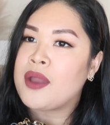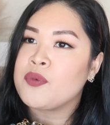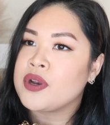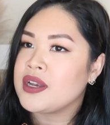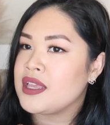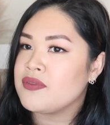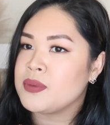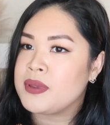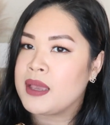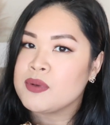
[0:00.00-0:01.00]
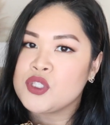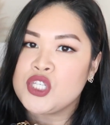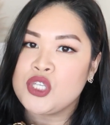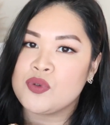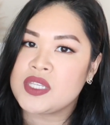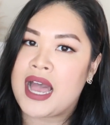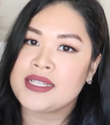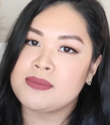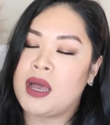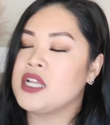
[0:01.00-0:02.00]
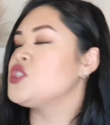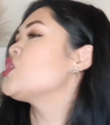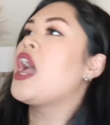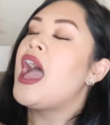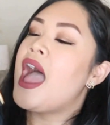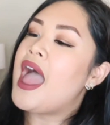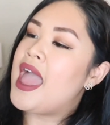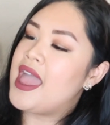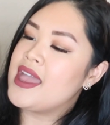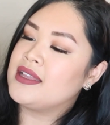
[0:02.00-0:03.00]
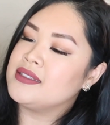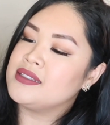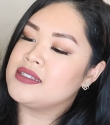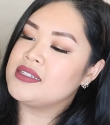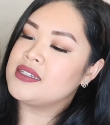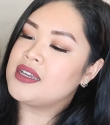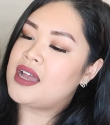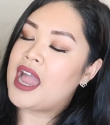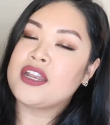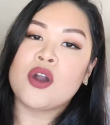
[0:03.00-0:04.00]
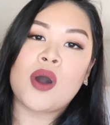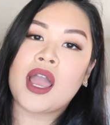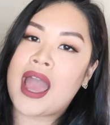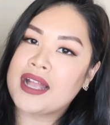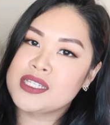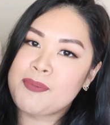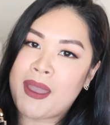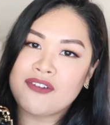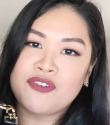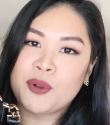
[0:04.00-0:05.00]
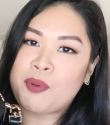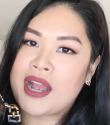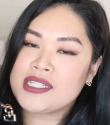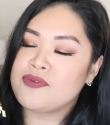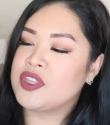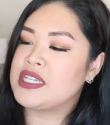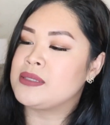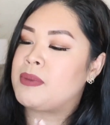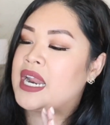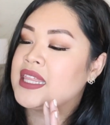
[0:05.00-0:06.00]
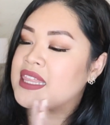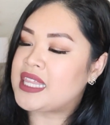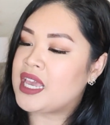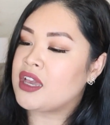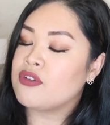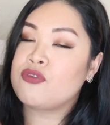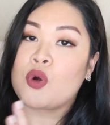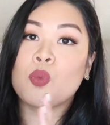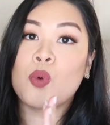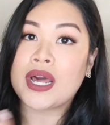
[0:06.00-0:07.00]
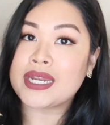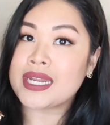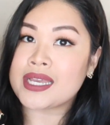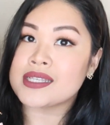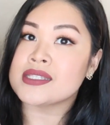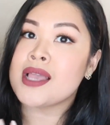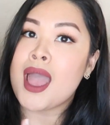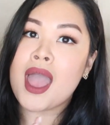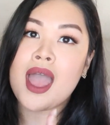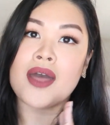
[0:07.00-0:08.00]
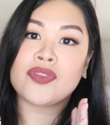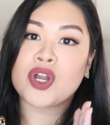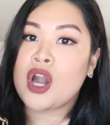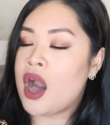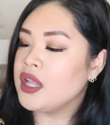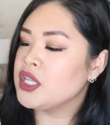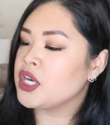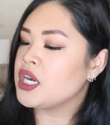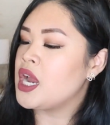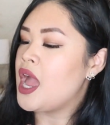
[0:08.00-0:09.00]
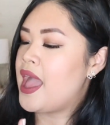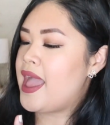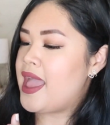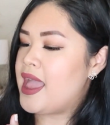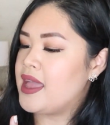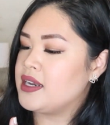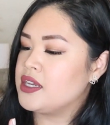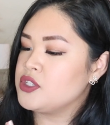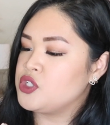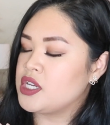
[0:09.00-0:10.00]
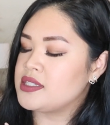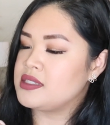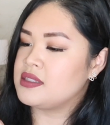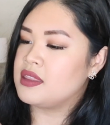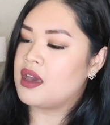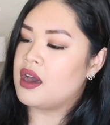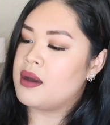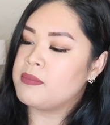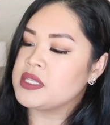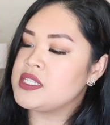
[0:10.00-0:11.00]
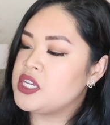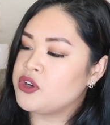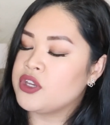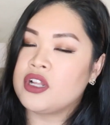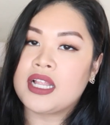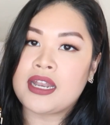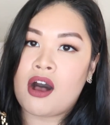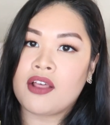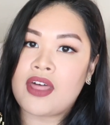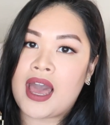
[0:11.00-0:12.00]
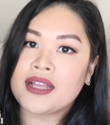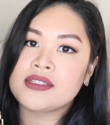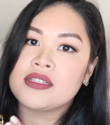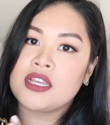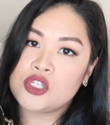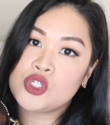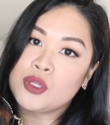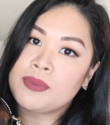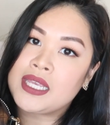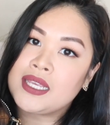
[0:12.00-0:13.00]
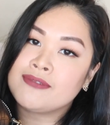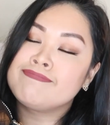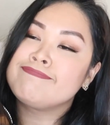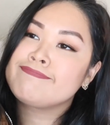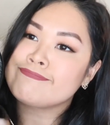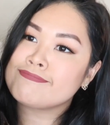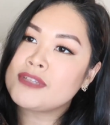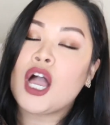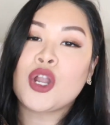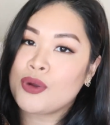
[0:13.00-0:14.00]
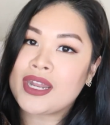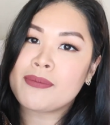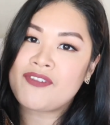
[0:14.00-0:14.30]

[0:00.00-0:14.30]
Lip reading: I wouldn't even be able to use as much. And I know I had to pay full price for this, but I think for what it is and the color and just the material and all that, it should be a great